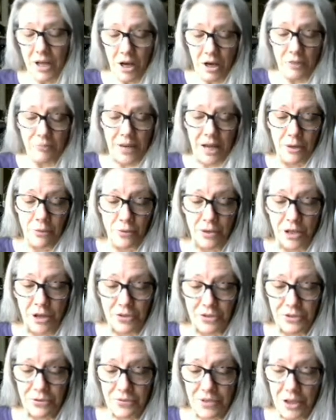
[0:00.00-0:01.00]
Um, I will
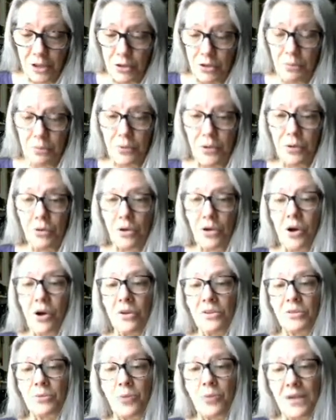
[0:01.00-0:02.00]
also tell you
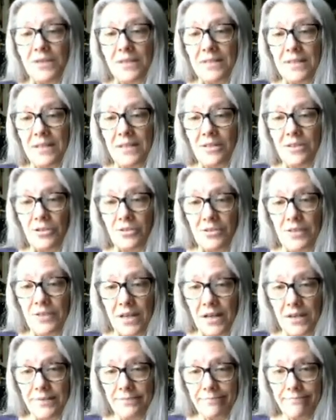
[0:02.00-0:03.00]
protocols once these are
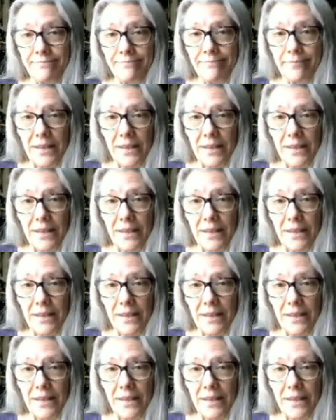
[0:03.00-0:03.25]
done.